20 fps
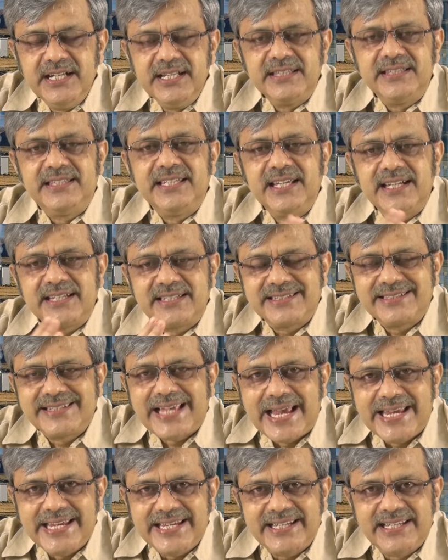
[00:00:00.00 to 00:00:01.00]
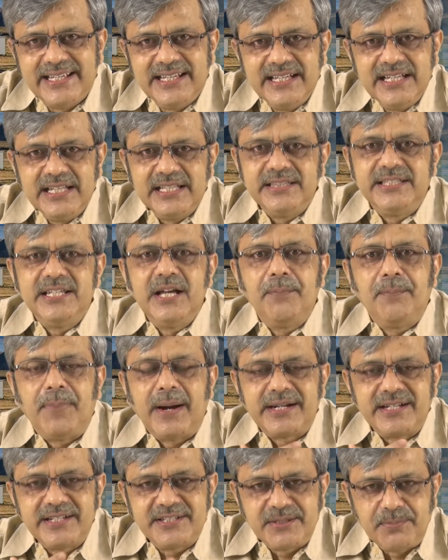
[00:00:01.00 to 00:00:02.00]
their psyche, their
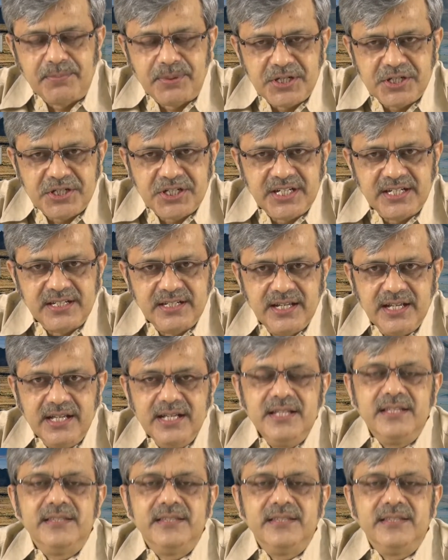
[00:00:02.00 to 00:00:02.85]
participation,